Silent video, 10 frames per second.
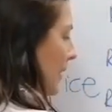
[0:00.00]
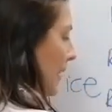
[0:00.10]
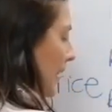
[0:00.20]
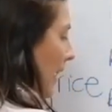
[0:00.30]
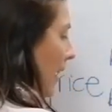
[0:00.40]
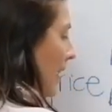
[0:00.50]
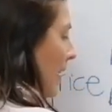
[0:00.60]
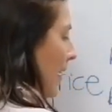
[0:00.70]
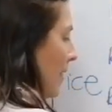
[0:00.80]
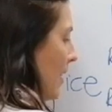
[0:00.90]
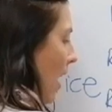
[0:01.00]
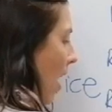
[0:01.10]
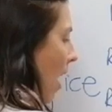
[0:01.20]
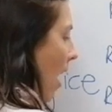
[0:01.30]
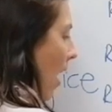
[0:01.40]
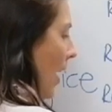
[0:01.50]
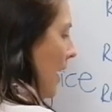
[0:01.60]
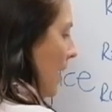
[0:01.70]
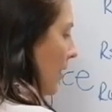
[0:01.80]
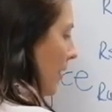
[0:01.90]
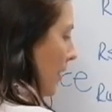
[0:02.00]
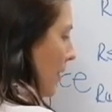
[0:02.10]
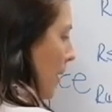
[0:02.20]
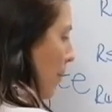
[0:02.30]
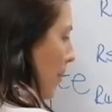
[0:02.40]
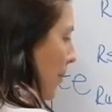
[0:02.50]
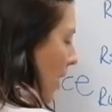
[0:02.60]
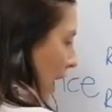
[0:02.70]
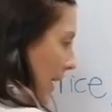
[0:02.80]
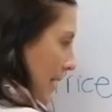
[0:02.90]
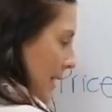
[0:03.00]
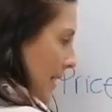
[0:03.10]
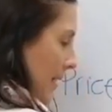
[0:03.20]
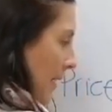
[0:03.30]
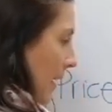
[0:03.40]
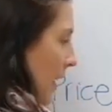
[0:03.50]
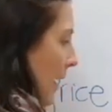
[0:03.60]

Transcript: write it here. The higher the price,